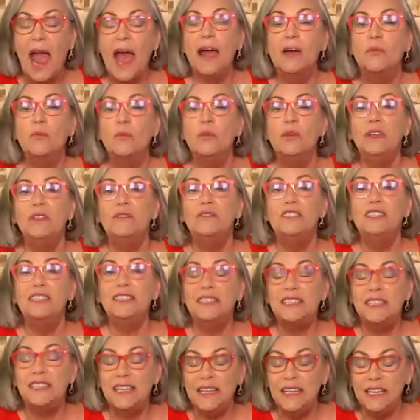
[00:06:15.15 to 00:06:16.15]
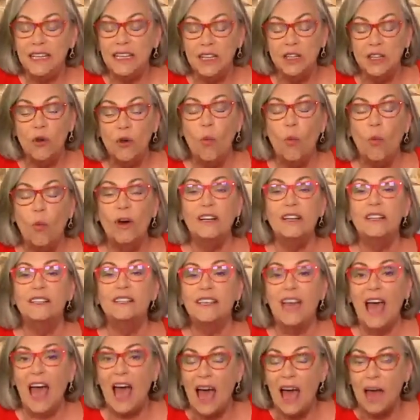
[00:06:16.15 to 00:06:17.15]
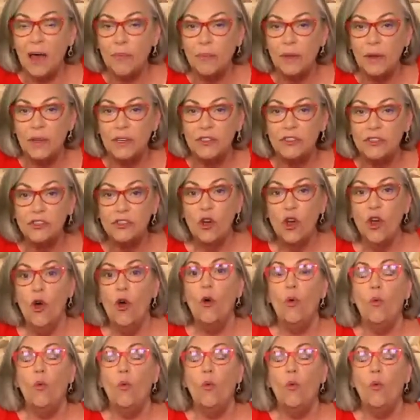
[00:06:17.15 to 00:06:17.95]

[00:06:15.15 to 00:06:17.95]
And we've seen what has happened